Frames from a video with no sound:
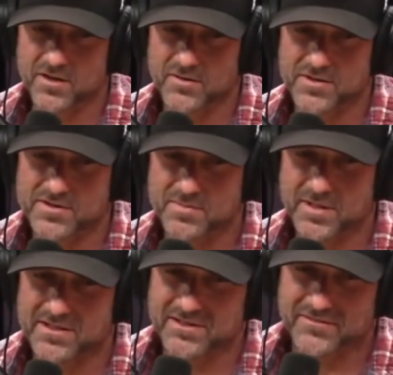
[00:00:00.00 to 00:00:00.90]
or this
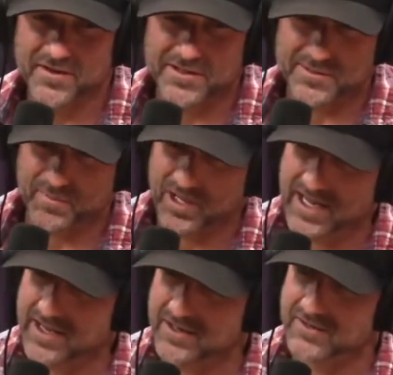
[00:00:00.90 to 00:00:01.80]
big nefarious
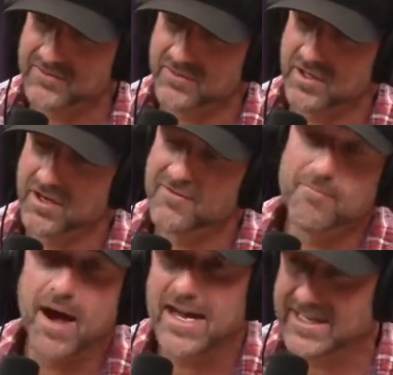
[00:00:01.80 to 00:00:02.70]
plan of
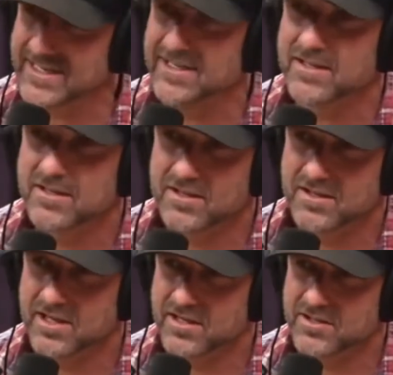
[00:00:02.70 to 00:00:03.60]
mining
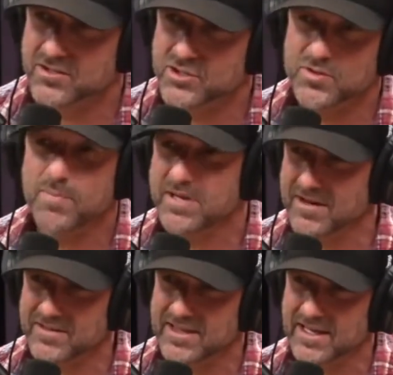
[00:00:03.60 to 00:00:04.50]
and stripping
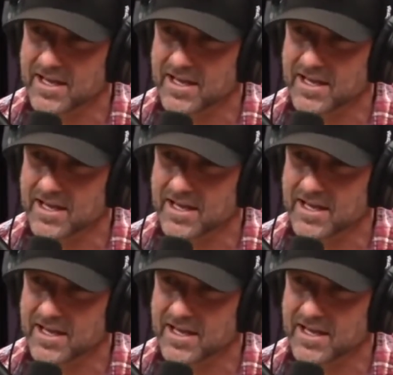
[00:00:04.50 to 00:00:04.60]
everything out of there.